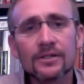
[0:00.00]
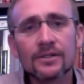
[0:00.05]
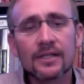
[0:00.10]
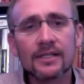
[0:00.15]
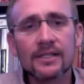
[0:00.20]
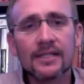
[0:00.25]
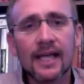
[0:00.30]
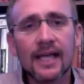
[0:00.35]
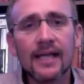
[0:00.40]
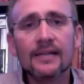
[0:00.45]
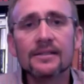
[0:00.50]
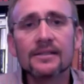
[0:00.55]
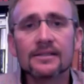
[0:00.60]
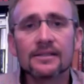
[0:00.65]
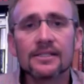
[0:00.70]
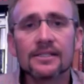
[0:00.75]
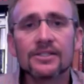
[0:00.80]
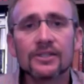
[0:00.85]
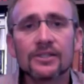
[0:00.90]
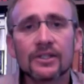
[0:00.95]
The date is
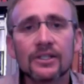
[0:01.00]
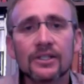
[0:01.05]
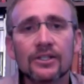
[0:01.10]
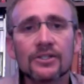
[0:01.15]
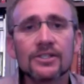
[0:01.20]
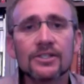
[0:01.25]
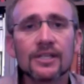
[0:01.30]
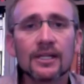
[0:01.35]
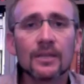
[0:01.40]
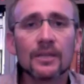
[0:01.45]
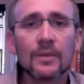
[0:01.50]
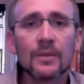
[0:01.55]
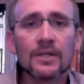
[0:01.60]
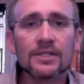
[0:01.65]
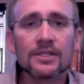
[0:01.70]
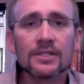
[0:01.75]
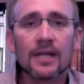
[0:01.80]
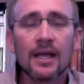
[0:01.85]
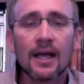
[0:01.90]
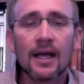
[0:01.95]
listed in your
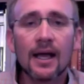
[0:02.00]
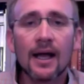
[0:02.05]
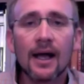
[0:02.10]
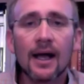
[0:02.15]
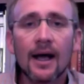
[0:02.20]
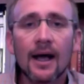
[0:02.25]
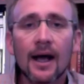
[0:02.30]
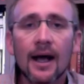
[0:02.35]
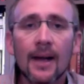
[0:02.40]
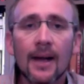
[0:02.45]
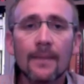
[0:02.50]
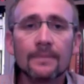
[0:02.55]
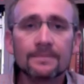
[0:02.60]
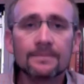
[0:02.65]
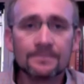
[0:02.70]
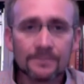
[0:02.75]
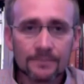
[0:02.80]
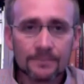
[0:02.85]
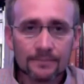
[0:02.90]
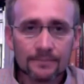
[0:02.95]
syllabus. Um,
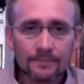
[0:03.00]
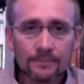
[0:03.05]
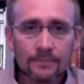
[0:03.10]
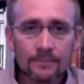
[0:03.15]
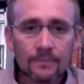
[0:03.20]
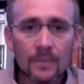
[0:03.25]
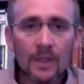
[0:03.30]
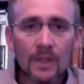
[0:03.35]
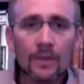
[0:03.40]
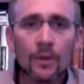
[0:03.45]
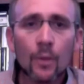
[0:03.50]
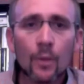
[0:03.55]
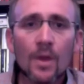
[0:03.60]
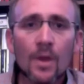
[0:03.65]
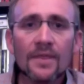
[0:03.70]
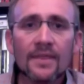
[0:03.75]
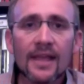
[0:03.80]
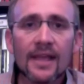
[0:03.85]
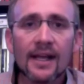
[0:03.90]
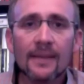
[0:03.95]
the
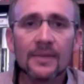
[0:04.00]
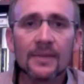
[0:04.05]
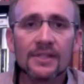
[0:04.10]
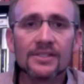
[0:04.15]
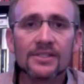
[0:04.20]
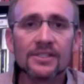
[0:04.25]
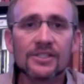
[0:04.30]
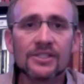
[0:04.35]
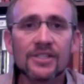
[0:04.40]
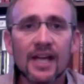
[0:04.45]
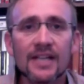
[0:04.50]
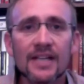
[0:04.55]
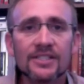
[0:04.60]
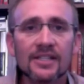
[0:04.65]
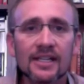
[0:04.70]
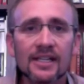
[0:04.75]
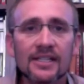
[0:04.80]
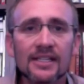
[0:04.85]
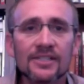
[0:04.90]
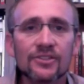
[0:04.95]
one thing I'm going to suggest
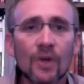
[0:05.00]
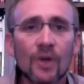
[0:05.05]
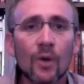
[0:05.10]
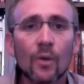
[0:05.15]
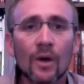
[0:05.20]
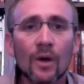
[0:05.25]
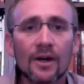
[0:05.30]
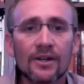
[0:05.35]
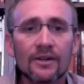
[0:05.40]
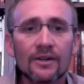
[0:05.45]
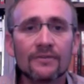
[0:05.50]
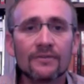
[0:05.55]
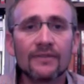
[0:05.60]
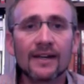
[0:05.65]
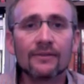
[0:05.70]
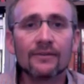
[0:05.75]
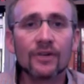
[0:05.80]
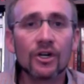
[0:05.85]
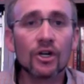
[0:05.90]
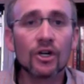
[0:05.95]
is don't wear your
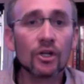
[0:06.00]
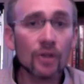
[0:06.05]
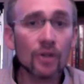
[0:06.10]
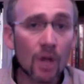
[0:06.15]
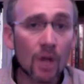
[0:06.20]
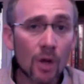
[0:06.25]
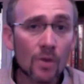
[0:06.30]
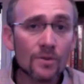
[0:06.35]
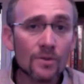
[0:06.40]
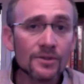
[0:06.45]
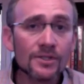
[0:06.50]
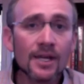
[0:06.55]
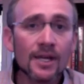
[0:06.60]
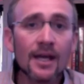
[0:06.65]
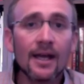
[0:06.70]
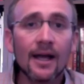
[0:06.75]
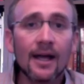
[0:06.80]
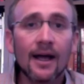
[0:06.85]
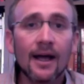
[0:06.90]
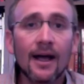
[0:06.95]
favorite clothes.
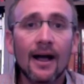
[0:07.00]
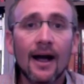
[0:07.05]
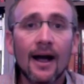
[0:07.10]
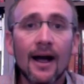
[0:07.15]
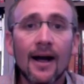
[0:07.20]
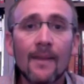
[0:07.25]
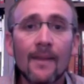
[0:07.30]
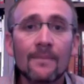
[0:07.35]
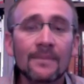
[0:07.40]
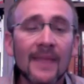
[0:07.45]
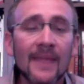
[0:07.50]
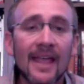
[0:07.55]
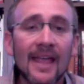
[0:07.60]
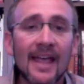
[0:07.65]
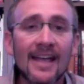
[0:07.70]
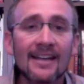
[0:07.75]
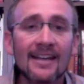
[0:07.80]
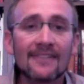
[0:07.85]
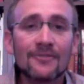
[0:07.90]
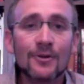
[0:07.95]
Um,
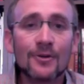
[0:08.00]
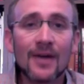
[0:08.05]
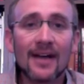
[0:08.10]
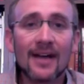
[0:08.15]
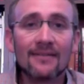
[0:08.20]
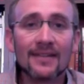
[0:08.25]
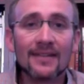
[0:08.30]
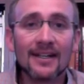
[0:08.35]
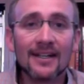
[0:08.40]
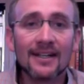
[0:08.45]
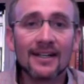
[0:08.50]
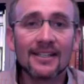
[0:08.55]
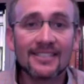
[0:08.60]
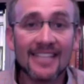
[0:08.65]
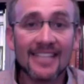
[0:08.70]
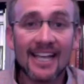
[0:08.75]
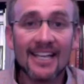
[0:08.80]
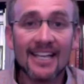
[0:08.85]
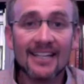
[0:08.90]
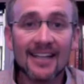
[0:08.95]
and if you have a
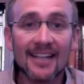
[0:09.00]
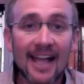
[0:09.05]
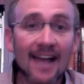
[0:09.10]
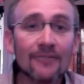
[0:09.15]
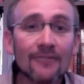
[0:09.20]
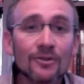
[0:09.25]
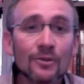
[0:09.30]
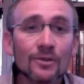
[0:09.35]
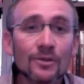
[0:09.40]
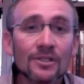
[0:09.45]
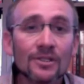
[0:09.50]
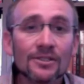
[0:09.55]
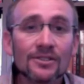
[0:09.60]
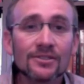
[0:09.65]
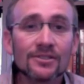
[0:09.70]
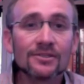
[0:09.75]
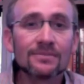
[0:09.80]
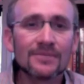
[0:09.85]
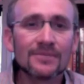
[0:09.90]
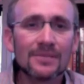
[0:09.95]
date
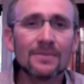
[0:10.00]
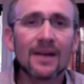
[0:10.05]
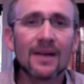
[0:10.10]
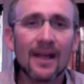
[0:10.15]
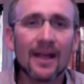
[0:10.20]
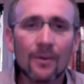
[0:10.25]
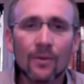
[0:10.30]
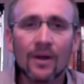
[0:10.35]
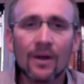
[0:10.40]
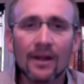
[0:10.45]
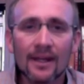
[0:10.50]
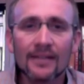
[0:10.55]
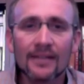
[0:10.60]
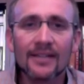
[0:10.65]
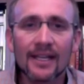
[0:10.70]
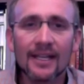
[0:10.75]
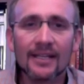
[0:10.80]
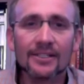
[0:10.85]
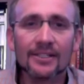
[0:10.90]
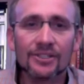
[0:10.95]
afterwards, you might want to
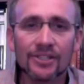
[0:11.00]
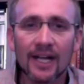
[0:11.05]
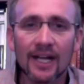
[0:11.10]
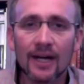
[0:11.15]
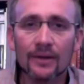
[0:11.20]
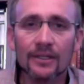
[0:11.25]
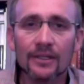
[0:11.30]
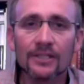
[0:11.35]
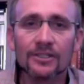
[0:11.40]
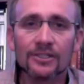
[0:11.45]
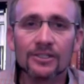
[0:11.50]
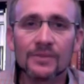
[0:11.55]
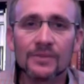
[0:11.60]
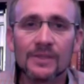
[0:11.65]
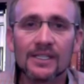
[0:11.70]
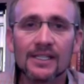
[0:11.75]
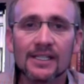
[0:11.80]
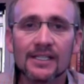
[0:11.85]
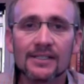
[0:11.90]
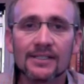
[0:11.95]
take a shower just
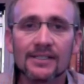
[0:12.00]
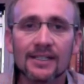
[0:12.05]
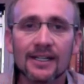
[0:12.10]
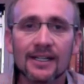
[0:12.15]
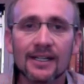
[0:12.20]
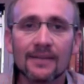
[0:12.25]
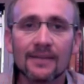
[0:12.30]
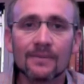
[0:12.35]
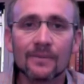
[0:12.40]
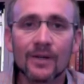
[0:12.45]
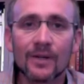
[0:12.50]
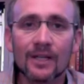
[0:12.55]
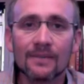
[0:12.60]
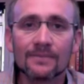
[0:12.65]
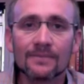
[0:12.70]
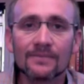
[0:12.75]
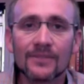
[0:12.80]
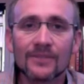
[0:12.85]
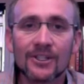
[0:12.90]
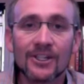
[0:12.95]
because, um, well,
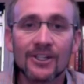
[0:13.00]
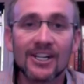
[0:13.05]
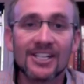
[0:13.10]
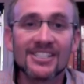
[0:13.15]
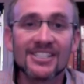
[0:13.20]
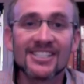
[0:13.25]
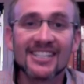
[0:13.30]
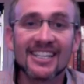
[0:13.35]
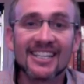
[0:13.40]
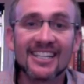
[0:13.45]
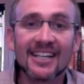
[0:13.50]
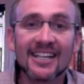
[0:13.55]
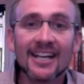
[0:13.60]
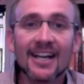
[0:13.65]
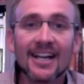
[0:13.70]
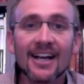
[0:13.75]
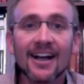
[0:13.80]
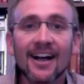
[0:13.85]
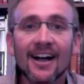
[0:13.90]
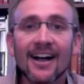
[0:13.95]
you're going to stink.
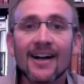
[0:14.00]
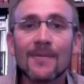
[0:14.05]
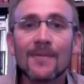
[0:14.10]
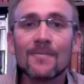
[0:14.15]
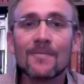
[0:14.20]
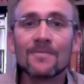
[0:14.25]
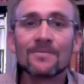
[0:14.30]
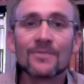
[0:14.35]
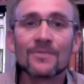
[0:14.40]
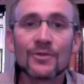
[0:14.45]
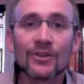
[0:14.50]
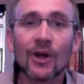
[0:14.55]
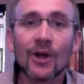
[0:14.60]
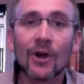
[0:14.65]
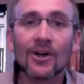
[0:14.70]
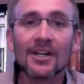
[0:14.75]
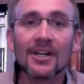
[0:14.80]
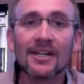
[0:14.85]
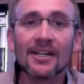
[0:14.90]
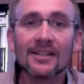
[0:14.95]
Um,
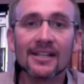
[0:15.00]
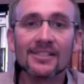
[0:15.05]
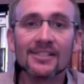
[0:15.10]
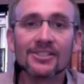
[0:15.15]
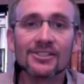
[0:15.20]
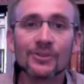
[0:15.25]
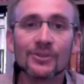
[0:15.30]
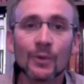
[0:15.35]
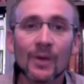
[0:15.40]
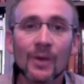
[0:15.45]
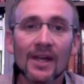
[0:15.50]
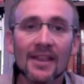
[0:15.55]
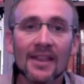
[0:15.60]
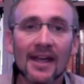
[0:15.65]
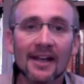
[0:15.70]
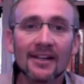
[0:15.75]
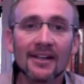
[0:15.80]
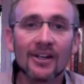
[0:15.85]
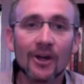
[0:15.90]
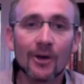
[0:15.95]
sorry, that's just the way that
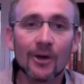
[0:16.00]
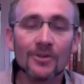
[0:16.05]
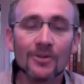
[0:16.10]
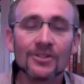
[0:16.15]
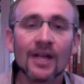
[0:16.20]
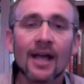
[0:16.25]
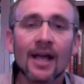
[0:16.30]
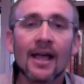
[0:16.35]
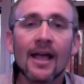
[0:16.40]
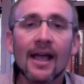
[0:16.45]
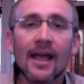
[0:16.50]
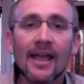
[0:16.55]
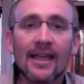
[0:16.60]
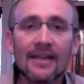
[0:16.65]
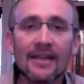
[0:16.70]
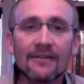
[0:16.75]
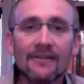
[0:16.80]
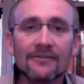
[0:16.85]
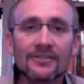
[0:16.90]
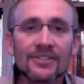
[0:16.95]
it goes.
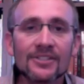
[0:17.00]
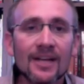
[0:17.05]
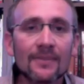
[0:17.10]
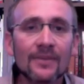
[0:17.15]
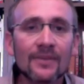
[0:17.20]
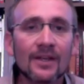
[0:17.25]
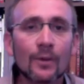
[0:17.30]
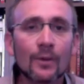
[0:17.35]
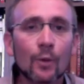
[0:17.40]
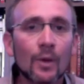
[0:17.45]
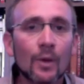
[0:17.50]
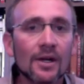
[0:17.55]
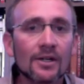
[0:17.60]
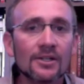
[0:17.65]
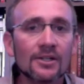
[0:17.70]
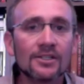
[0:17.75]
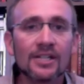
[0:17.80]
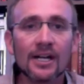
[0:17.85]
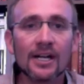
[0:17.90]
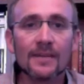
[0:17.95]
If something
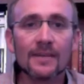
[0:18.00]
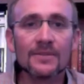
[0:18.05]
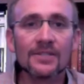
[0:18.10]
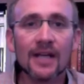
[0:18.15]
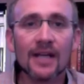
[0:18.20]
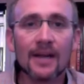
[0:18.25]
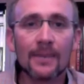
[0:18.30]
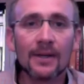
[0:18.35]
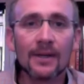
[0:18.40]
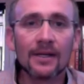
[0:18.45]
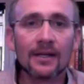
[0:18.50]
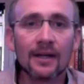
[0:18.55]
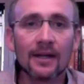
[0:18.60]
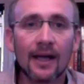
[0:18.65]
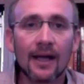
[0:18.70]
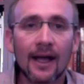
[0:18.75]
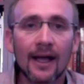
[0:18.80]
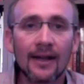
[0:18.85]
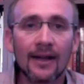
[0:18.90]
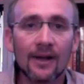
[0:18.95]
weird comes up
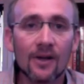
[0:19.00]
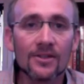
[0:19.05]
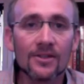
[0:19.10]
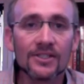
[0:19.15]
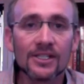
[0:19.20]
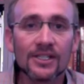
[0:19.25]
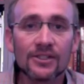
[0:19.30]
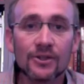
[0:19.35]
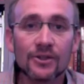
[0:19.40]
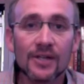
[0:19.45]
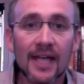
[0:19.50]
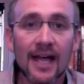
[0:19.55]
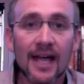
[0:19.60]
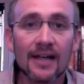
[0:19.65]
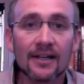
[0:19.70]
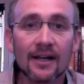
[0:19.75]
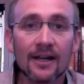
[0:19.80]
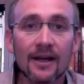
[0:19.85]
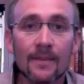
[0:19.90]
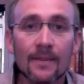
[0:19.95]
and all of a sudden you can't
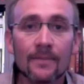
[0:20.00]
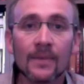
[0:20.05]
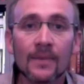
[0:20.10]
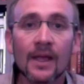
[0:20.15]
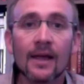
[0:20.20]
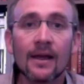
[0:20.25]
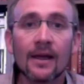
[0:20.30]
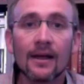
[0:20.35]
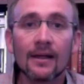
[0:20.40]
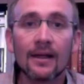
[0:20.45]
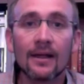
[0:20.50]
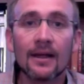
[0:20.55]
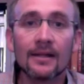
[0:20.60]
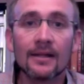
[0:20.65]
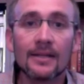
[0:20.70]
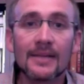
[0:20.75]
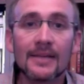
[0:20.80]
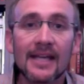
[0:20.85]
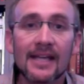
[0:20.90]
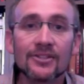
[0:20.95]
come, uh,
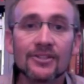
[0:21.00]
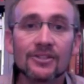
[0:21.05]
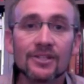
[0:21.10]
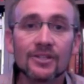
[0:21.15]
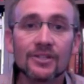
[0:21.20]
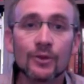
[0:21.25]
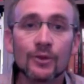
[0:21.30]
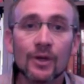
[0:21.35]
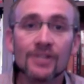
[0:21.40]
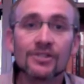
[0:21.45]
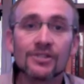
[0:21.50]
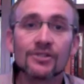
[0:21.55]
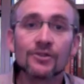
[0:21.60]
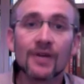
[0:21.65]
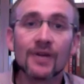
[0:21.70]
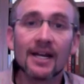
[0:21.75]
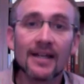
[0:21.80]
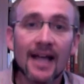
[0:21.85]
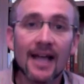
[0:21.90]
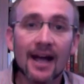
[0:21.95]
let me answer these questions
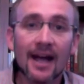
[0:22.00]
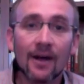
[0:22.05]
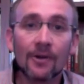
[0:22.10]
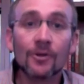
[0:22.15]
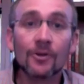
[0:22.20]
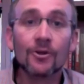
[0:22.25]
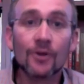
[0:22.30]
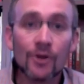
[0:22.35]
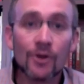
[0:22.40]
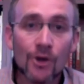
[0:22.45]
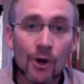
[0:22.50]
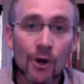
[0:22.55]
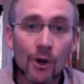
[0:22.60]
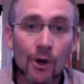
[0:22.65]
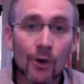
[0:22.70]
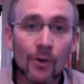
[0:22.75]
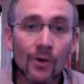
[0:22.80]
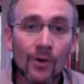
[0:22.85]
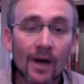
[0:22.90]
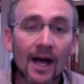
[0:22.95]
right now.
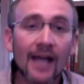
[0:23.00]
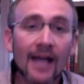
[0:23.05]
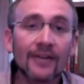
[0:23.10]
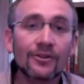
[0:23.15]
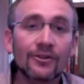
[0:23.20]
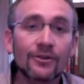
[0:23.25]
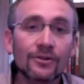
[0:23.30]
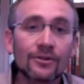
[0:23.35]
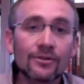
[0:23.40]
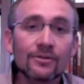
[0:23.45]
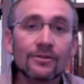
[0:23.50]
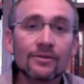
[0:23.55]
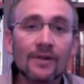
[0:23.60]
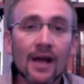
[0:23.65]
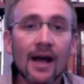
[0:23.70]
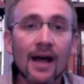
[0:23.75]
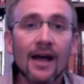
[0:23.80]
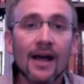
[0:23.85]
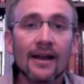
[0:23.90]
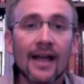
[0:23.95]
No, I do
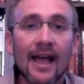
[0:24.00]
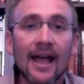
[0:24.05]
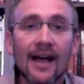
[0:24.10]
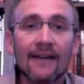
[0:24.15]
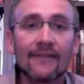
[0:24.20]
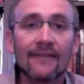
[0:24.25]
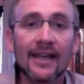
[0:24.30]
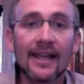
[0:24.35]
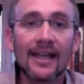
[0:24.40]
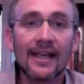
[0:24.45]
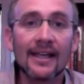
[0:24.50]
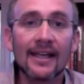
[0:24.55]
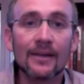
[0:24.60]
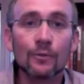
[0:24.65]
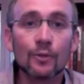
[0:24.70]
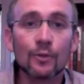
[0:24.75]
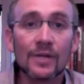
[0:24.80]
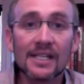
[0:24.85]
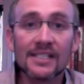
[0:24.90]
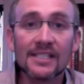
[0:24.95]
not have a
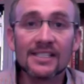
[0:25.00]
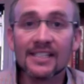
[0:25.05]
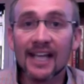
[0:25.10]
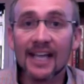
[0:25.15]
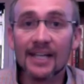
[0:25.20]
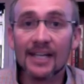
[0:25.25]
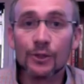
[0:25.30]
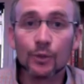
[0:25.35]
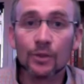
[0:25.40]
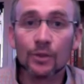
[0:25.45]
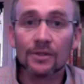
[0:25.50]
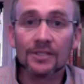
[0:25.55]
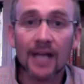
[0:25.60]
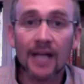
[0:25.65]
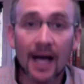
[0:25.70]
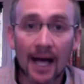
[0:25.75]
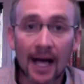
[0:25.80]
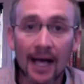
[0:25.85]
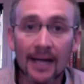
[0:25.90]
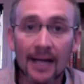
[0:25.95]
rescheduled
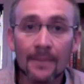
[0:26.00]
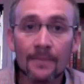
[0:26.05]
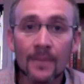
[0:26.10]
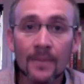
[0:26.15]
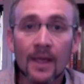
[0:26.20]
time.